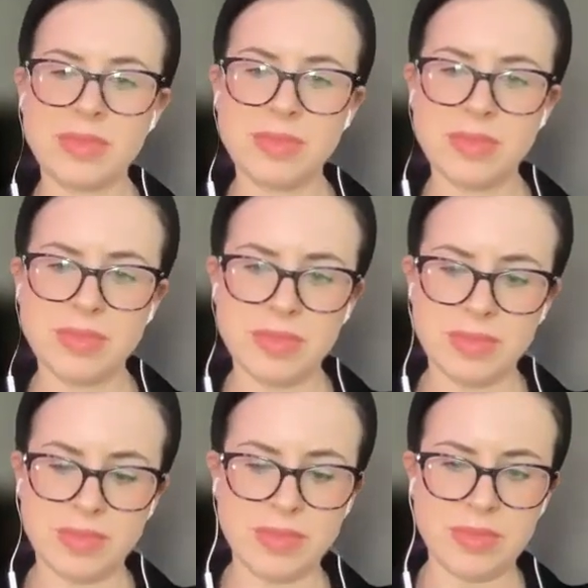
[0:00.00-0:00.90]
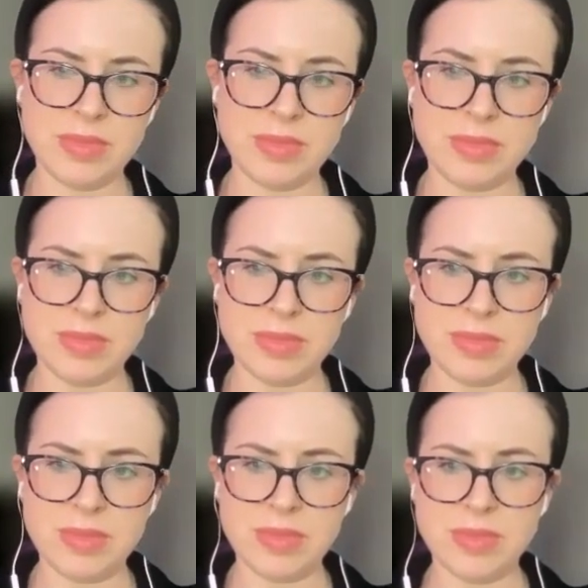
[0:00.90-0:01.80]

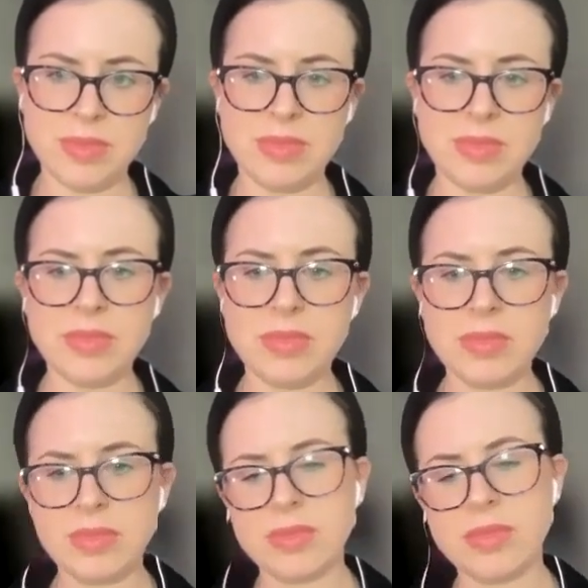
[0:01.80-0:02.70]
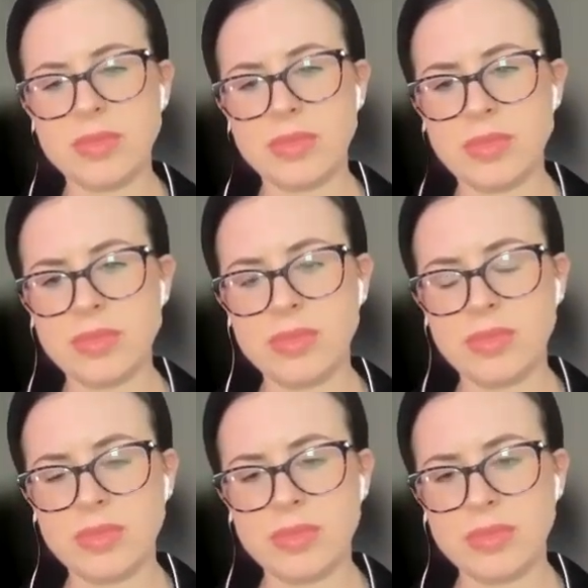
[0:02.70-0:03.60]

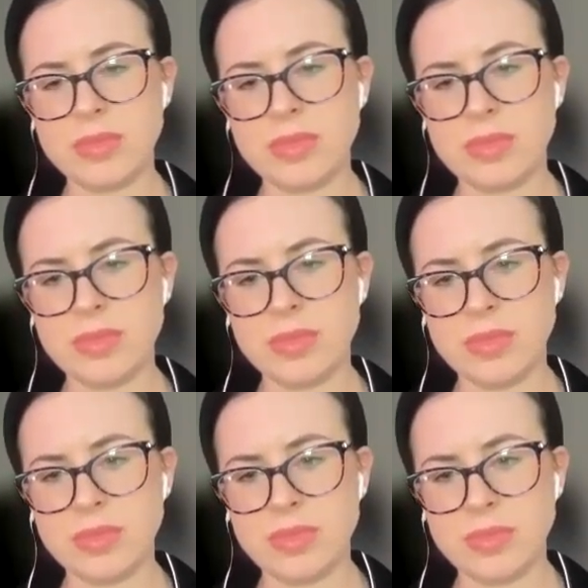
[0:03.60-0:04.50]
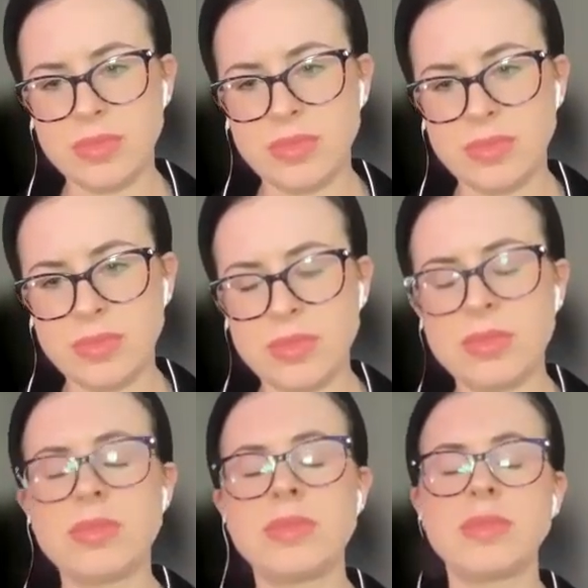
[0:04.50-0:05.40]

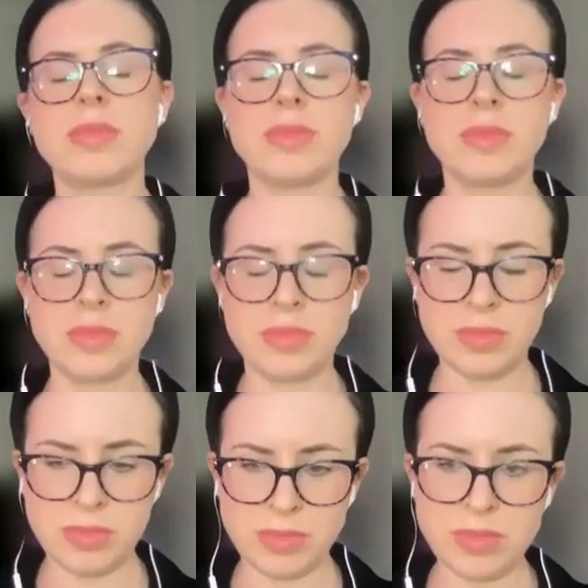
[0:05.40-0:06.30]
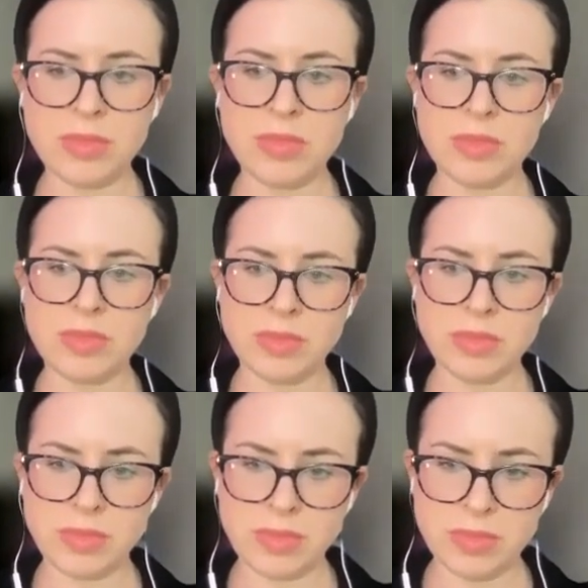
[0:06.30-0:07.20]

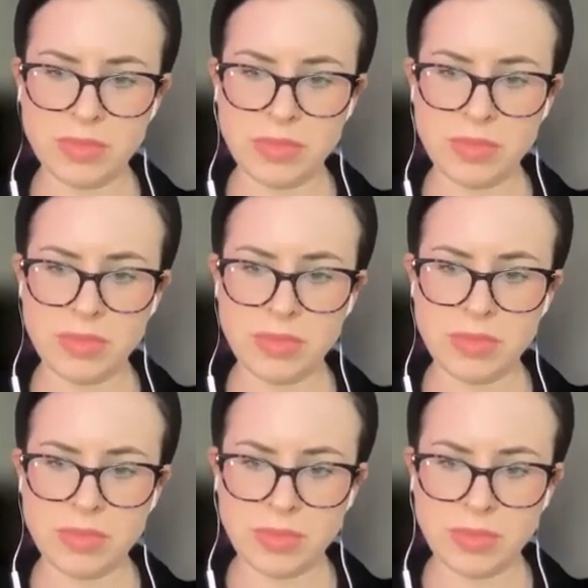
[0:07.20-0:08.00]
No words are spoken by the person on screen.